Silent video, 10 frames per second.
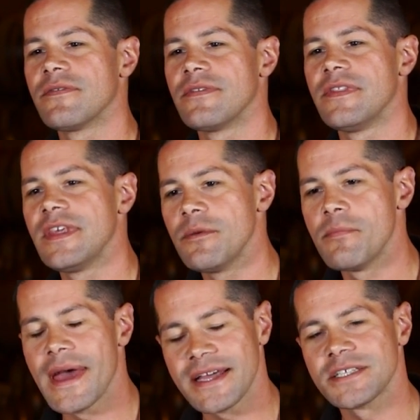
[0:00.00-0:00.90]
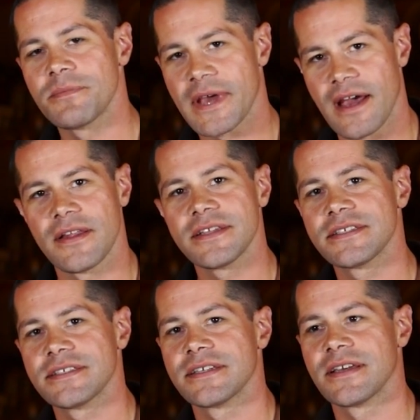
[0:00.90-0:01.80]
of the best
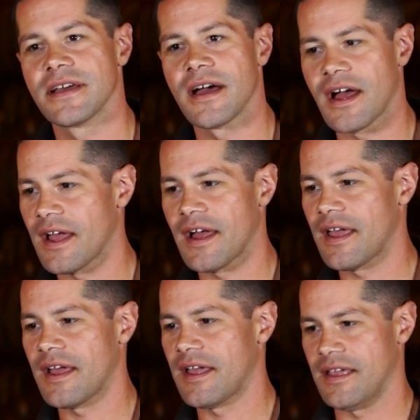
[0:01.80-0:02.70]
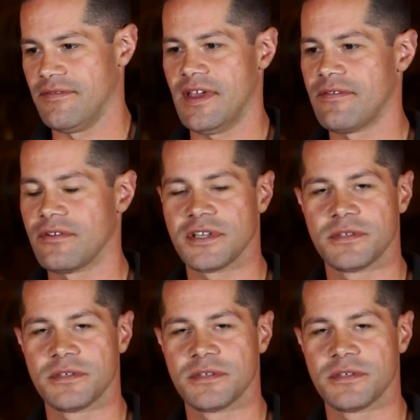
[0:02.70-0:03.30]
palates. I, I, have ever